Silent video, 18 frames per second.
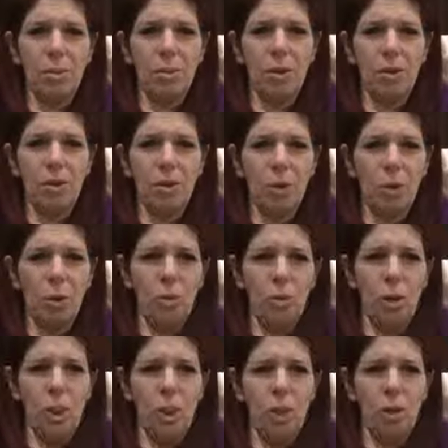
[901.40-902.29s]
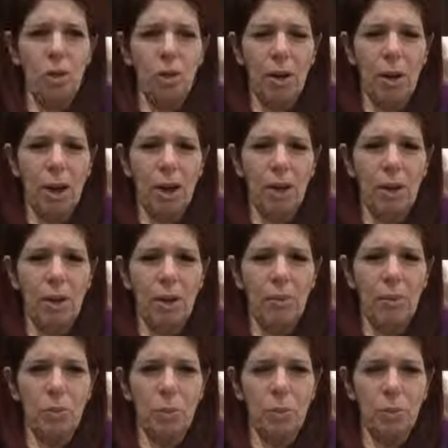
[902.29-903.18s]
have told me they cry in
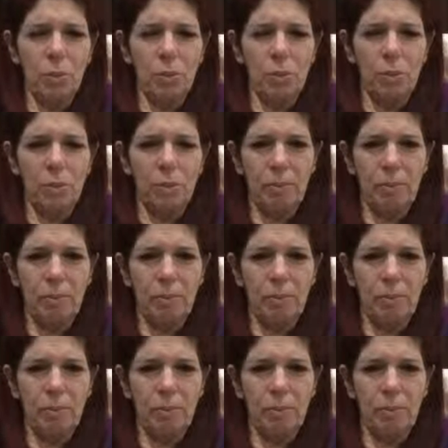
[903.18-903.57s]
their rooms